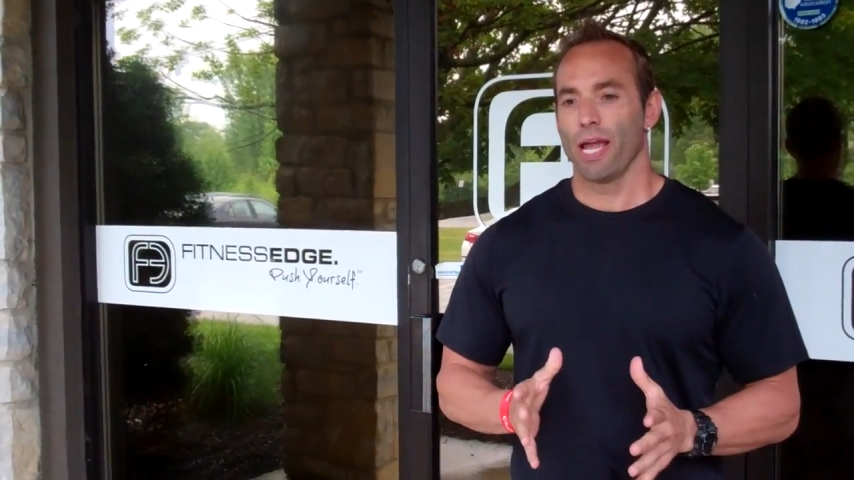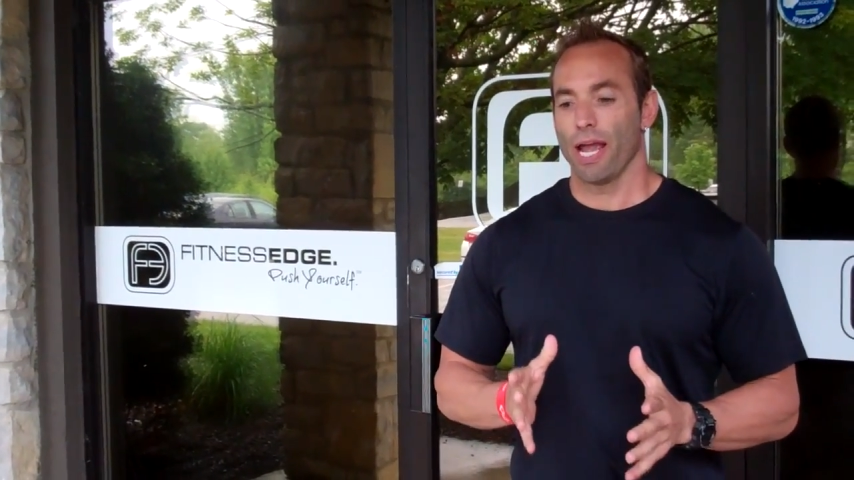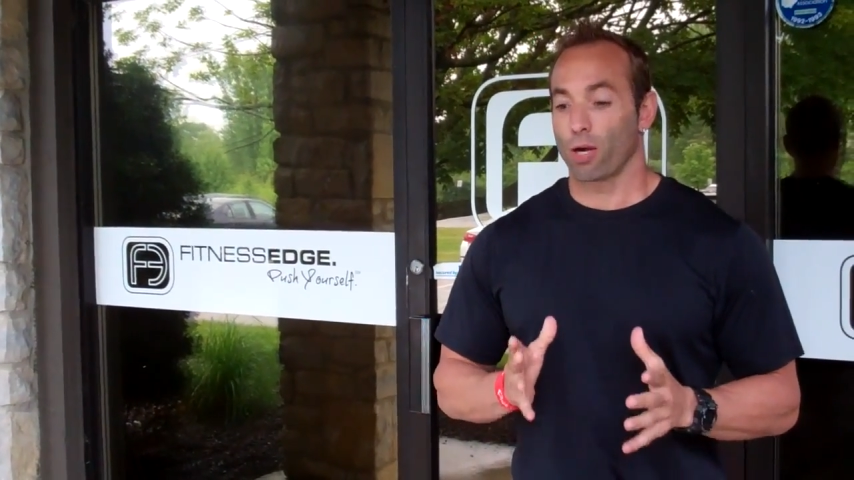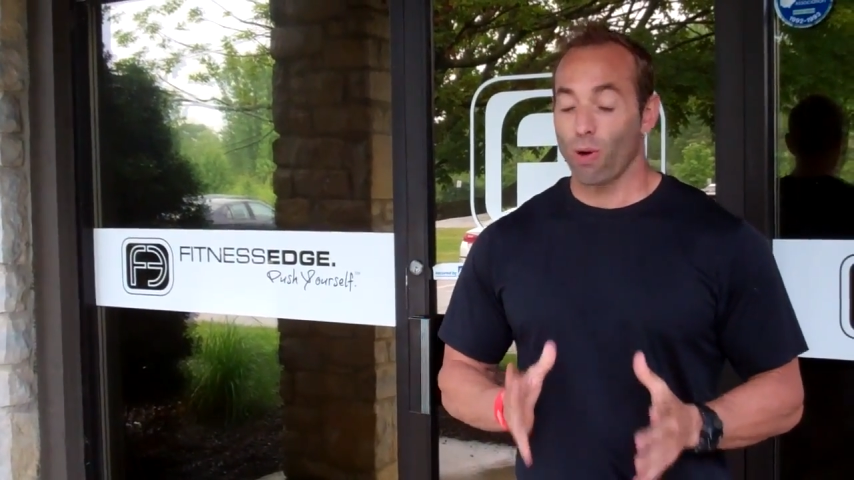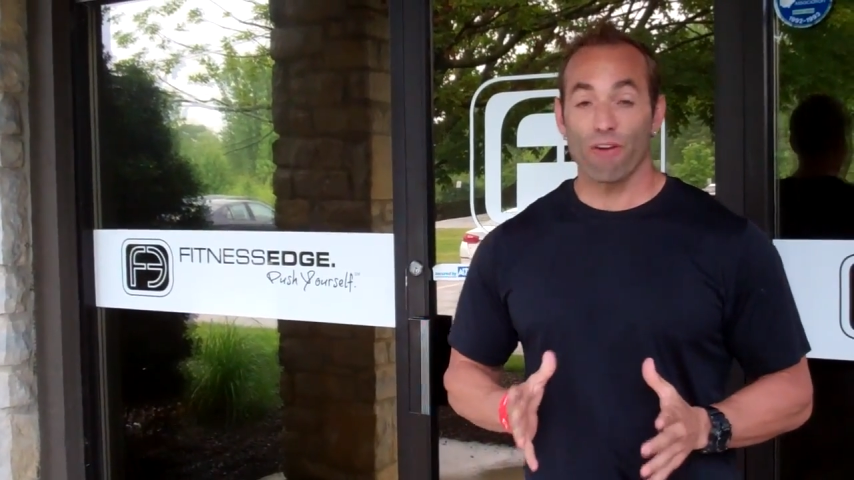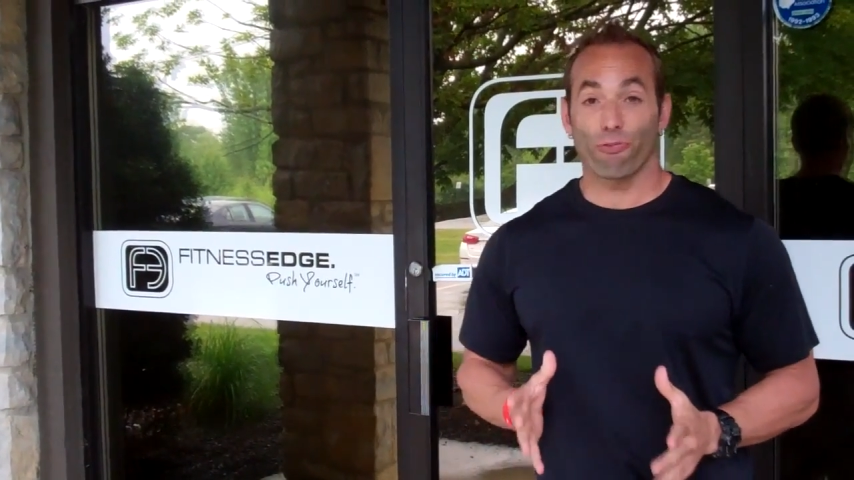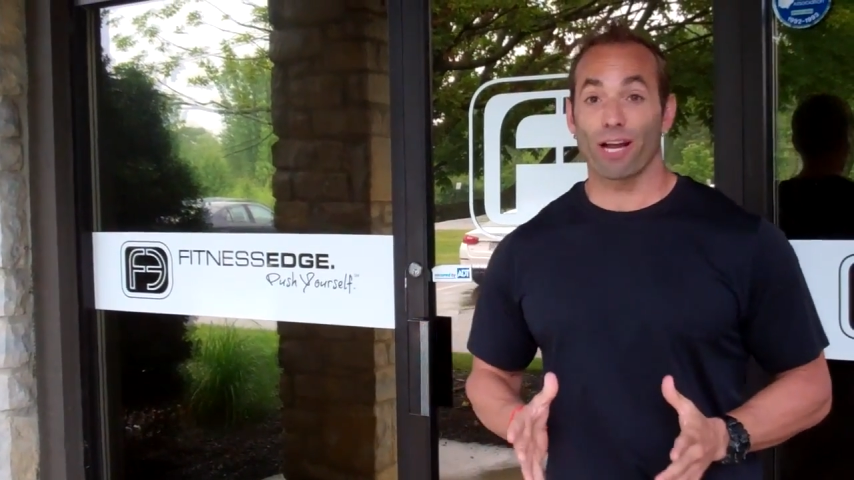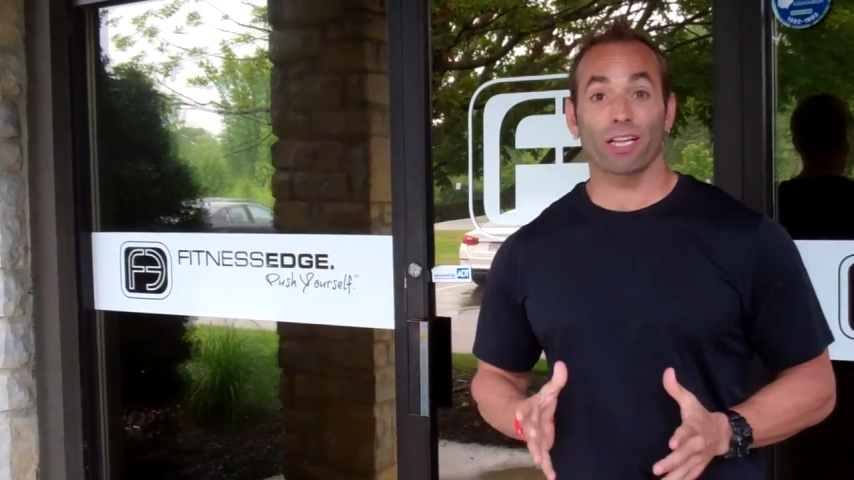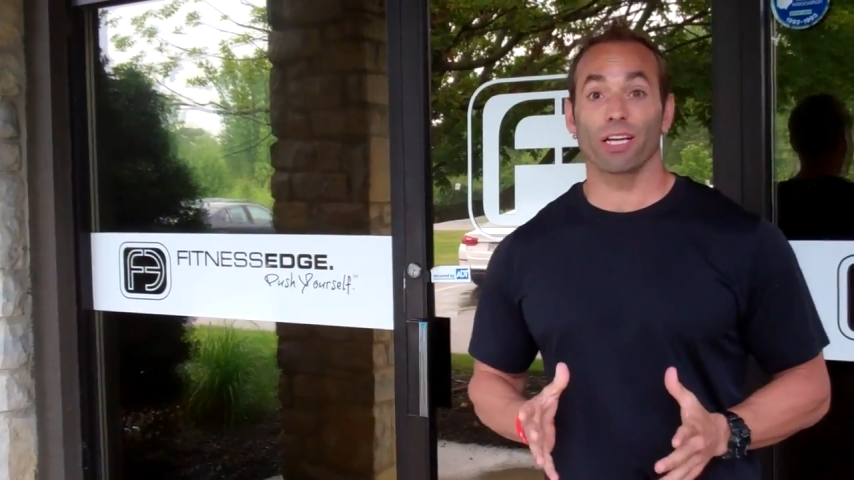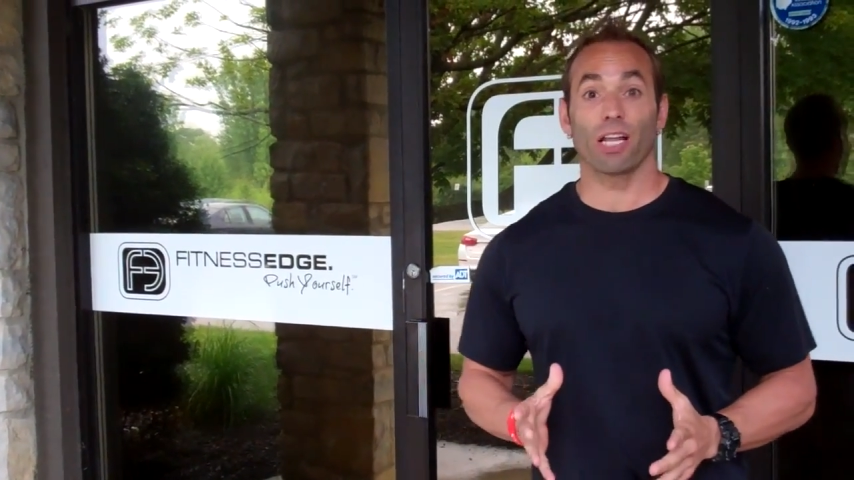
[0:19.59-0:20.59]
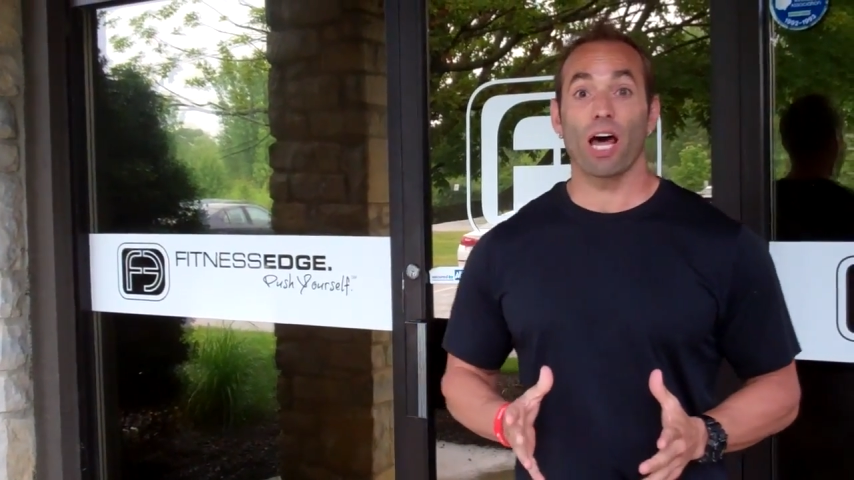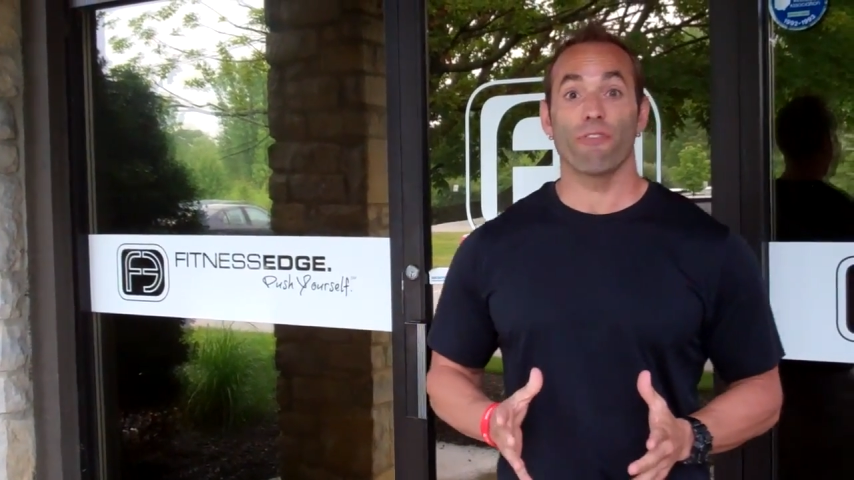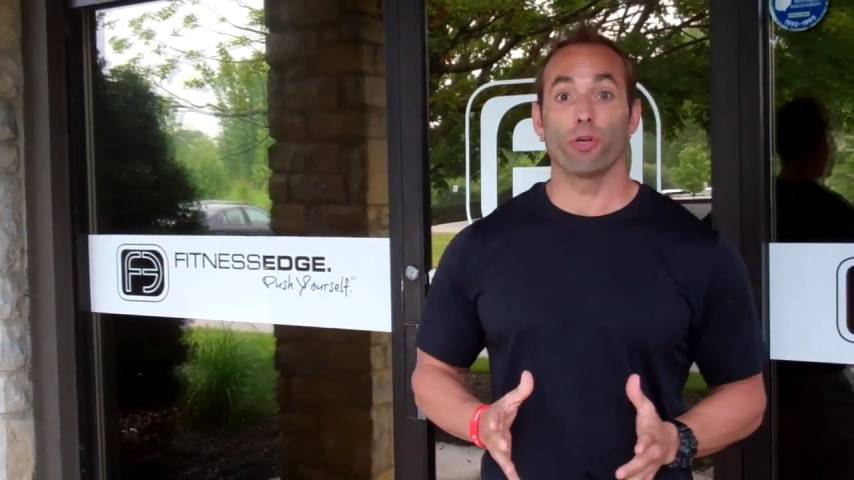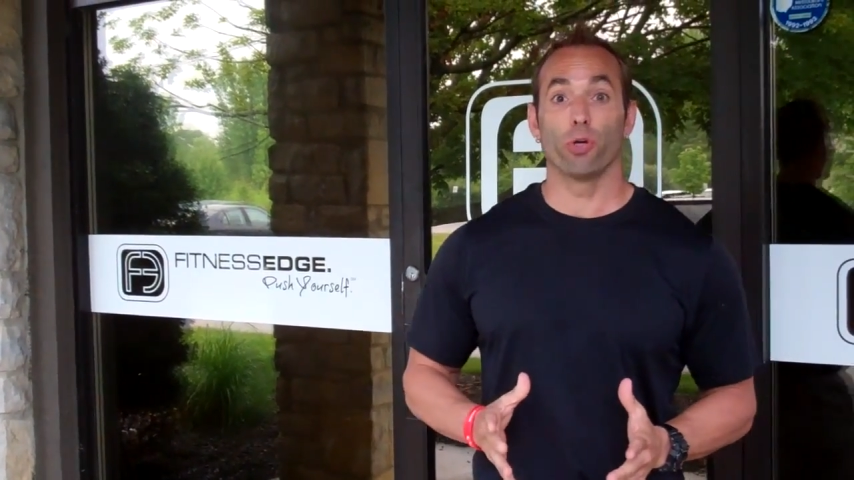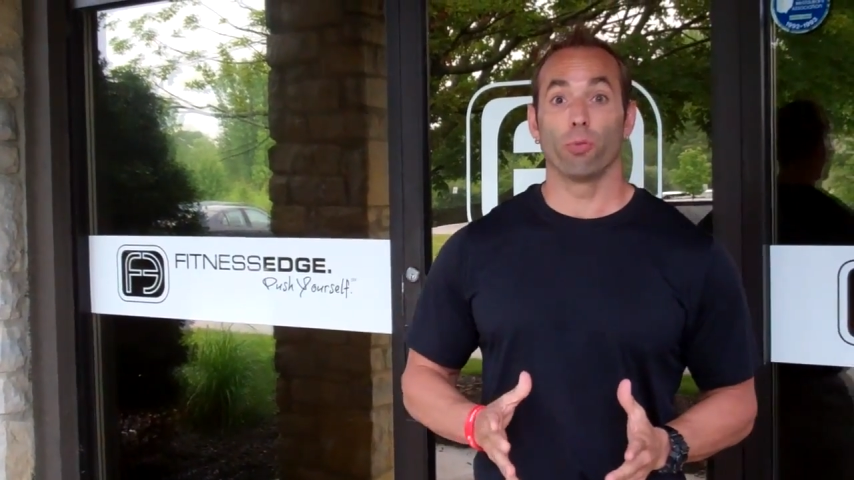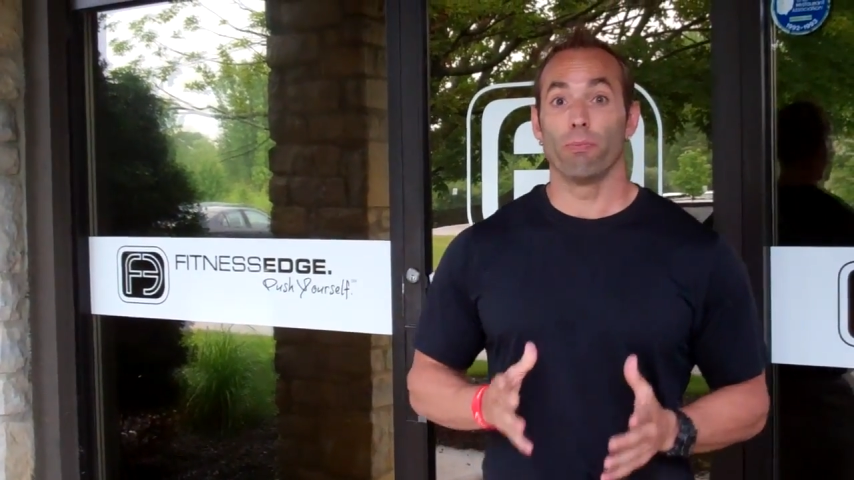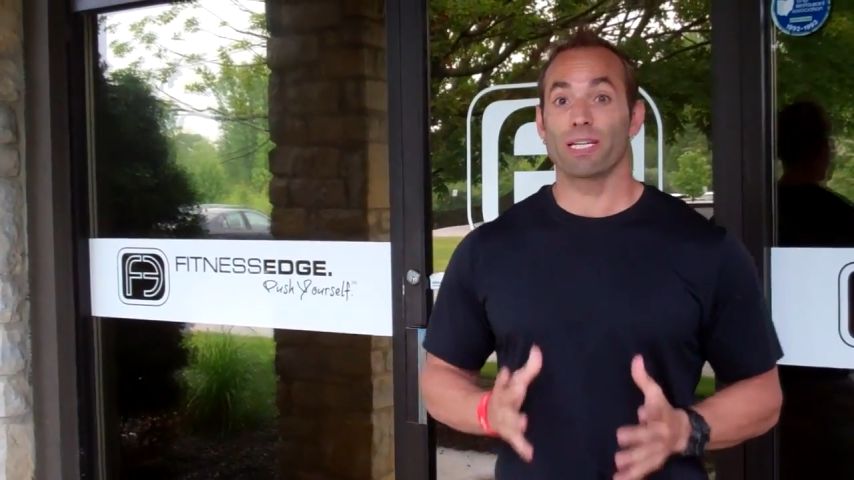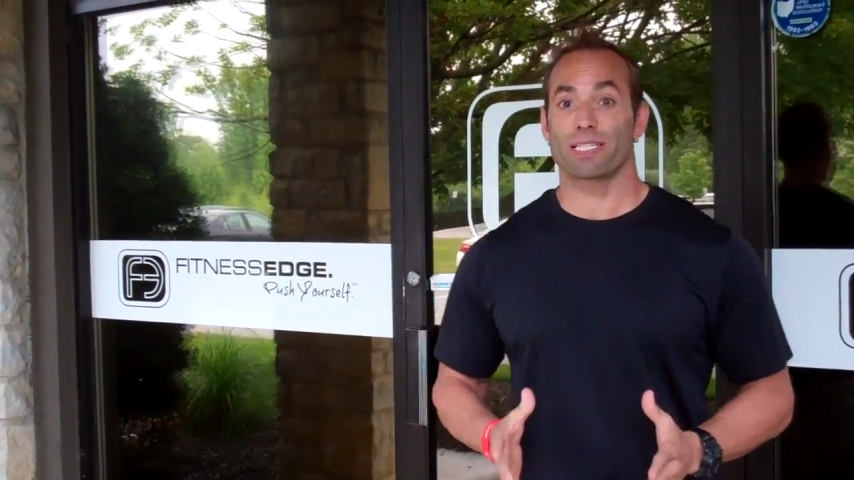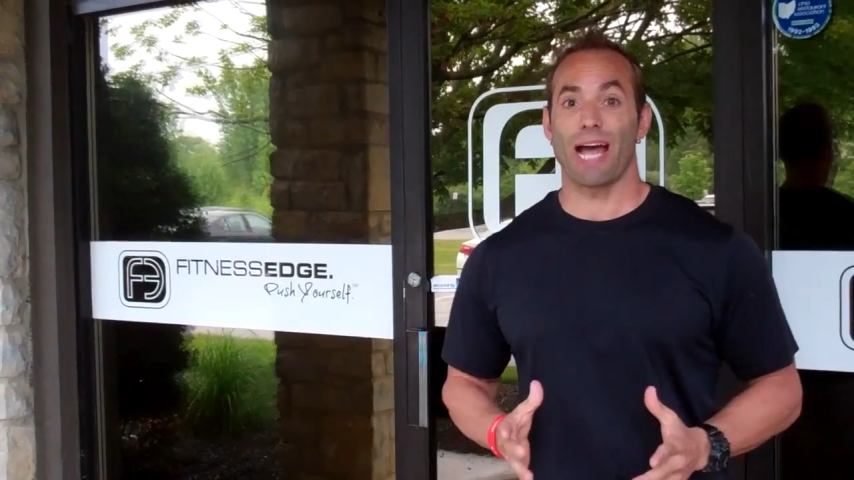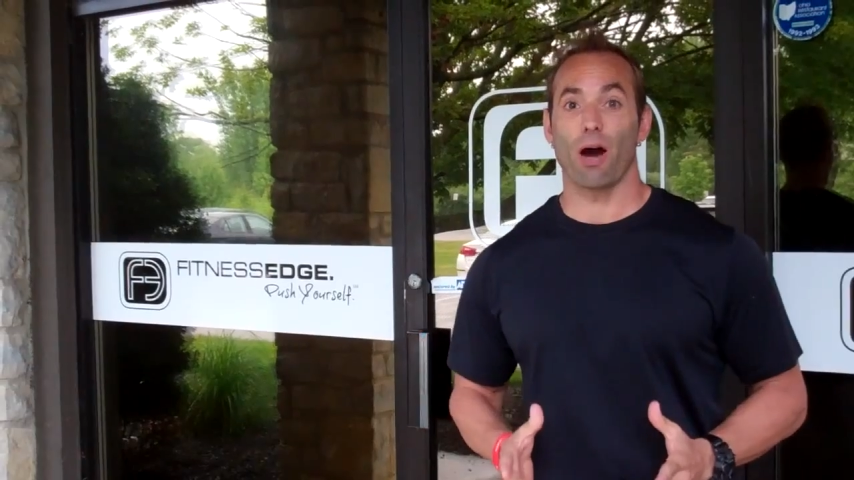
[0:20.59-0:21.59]
And quite frankly, a lot of you
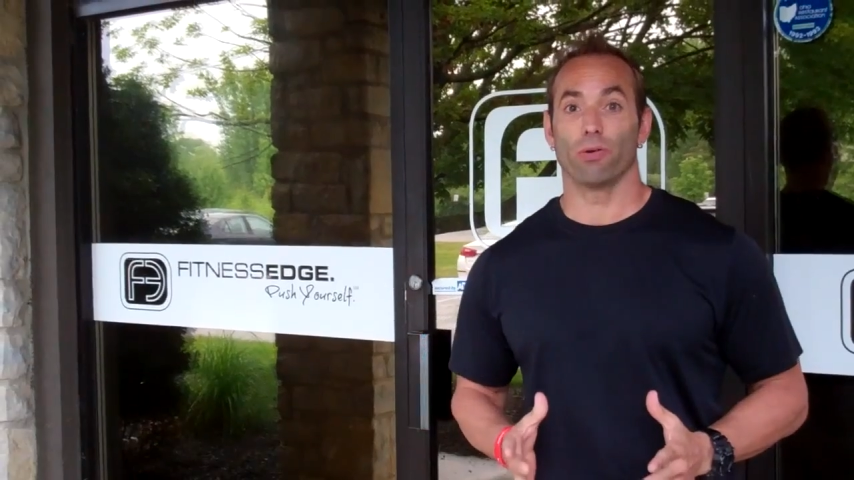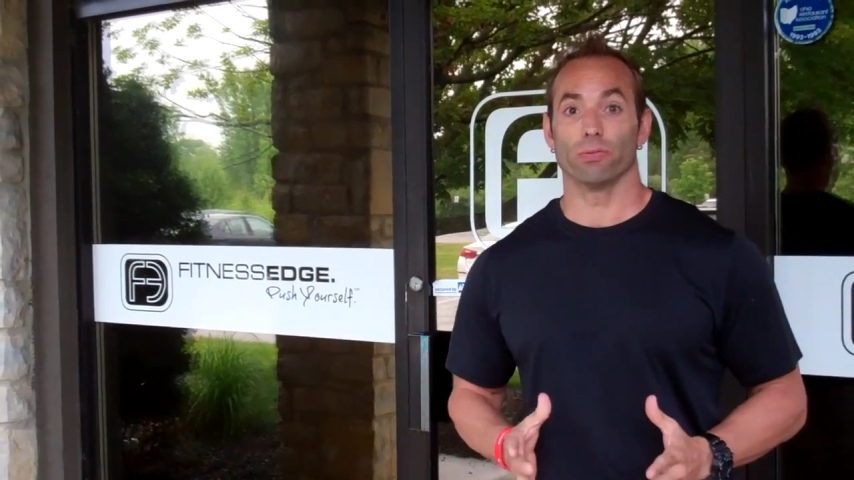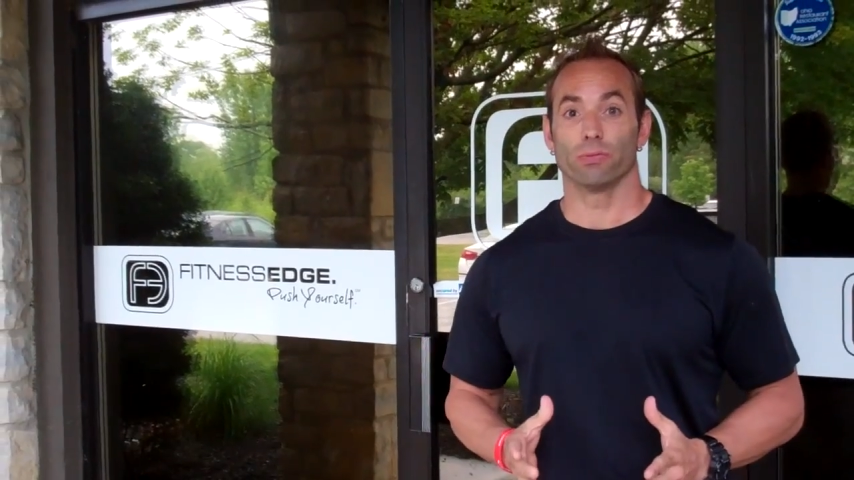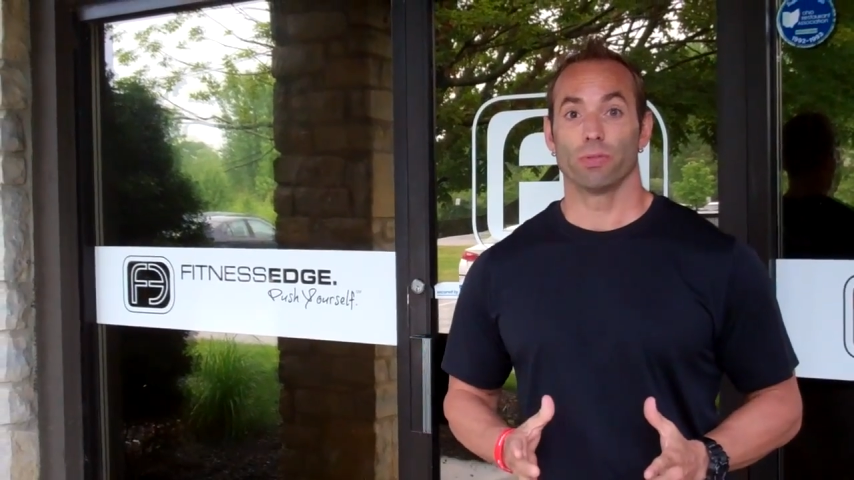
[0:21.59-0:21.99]
missed out.